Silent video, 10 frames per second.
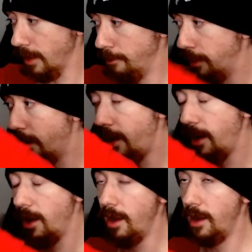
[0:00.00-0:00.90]
but
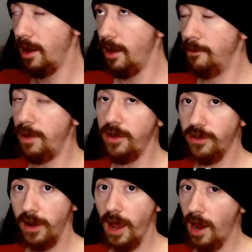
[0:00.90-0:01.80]

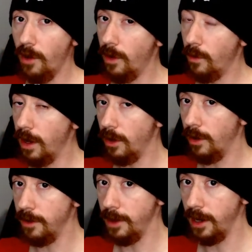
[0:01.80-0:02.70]
based on how it went
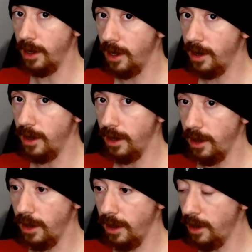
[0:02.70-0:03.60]
on the mannequin,
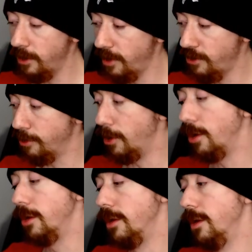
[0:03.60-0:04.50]
it is a
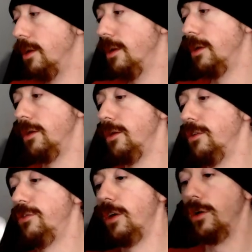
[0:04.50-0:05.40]
small.
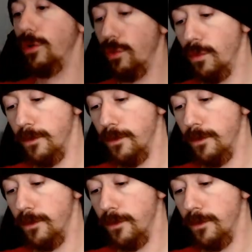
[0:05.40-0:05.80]
So,